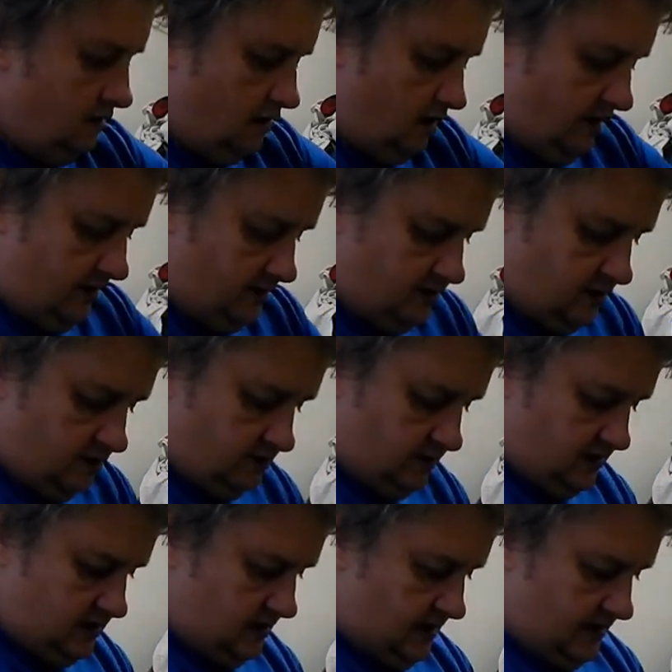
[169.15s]
Gaia tone
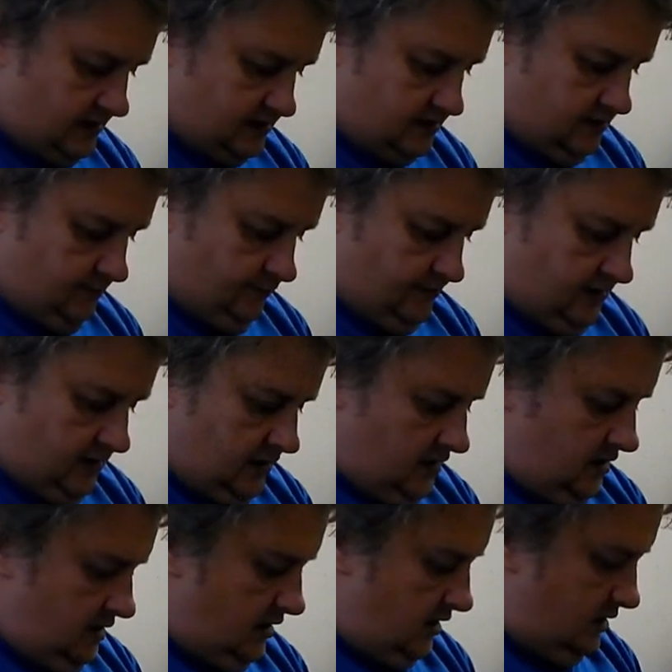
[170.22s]
guitars,
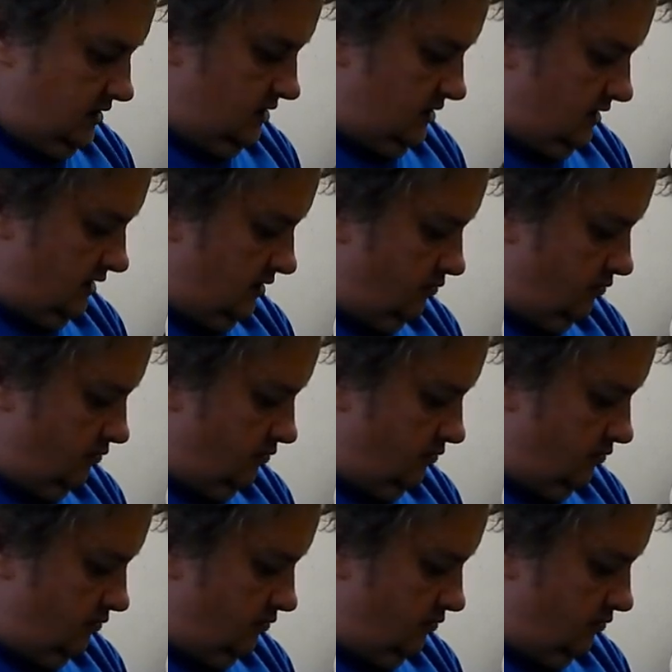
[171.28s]
and